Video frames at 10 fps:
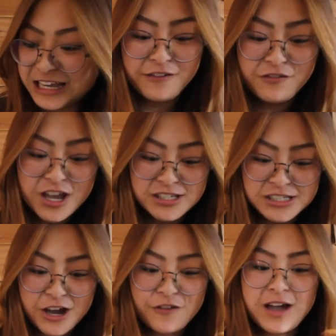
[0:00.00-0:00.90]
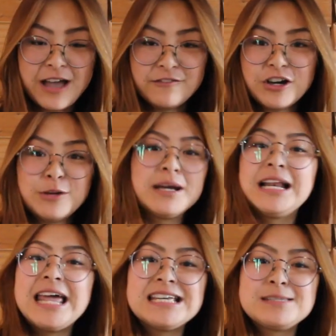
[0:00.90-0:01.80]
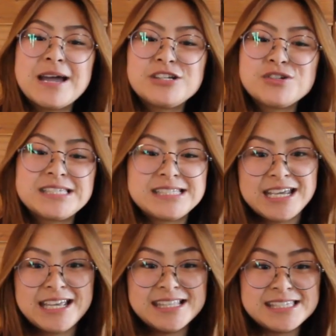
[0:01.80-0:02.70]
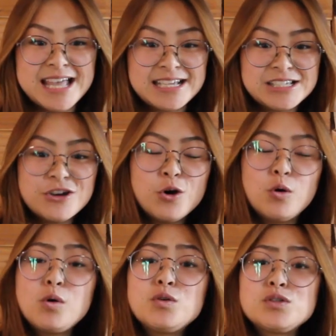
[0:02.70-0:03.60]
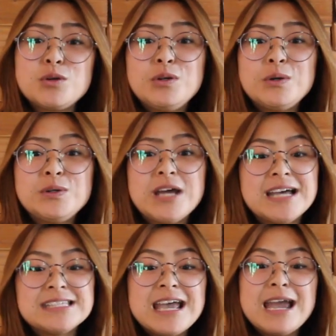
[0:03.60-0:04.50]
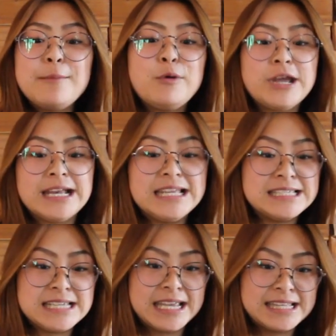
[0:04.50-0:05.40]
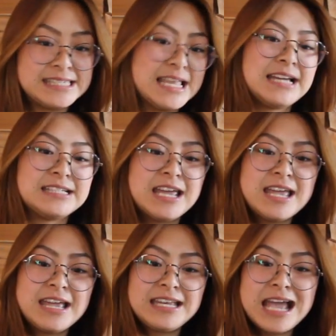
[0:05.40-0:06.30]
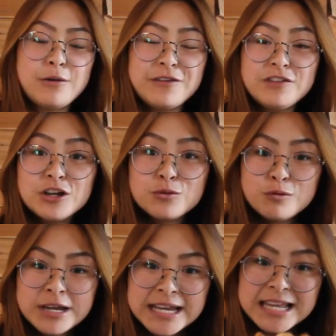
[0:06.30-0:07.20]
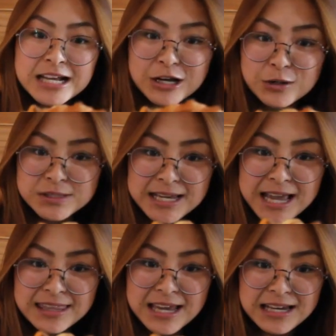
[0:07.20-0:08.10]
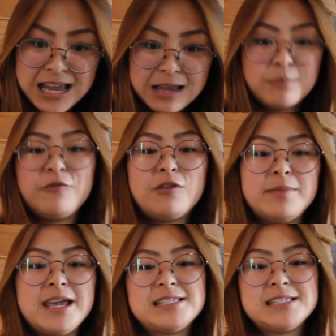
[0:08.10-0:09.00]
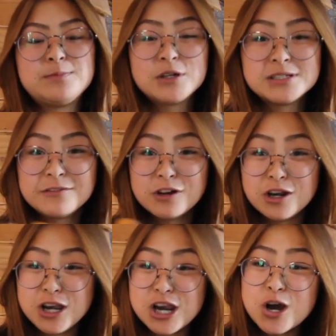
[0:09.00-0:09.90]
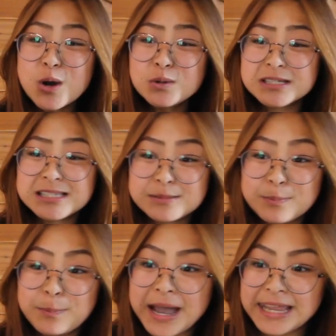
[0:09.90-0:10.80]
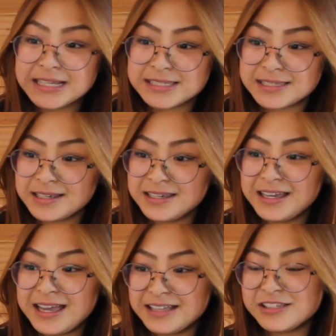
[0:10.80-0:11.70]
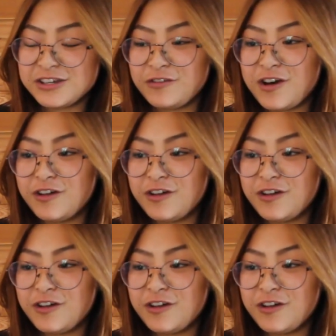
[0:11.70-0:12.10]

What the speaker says: First off, I've got a Macleay Spectre stick insect, or also known as a prickly stick insect. Now, if you look really close, they get their name from this is because they've got loads of spikes and stuff on